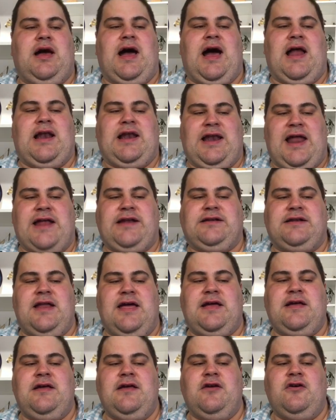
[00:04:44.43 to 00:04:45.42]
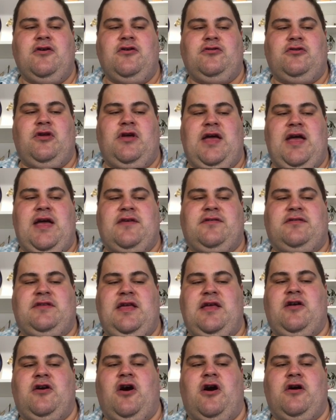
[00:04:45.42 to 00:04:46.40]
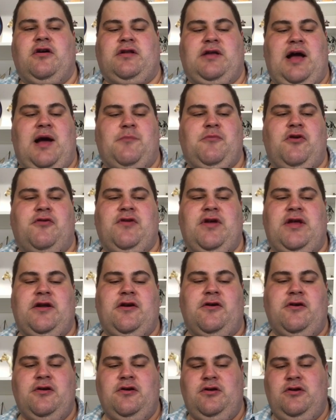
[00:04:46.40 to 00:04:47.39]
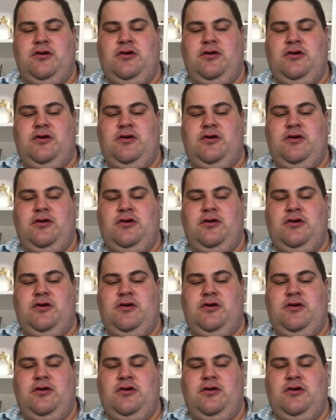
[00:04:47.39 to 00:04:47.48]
A lightning to SD card camera reader.